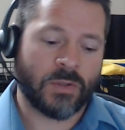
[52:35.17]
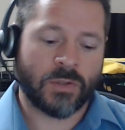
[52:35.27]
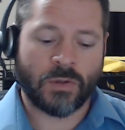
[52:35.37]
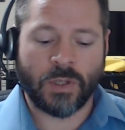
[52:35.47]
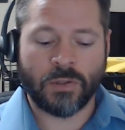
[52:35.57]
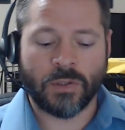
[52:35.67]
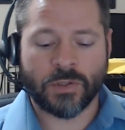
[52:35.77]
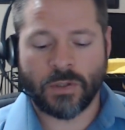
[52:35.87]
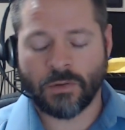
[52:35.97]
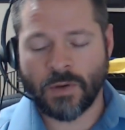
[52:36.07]
And so he
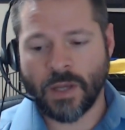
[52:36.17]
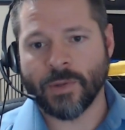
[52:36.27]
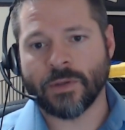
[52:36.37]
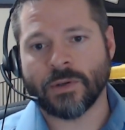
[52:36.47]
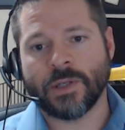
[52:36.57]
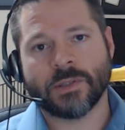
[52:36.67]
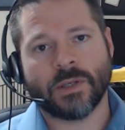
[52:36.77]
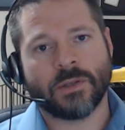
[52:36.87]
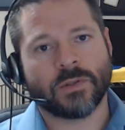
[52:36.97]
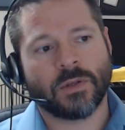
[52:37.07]
looks at the grandmother and he
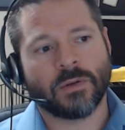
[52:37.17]
says,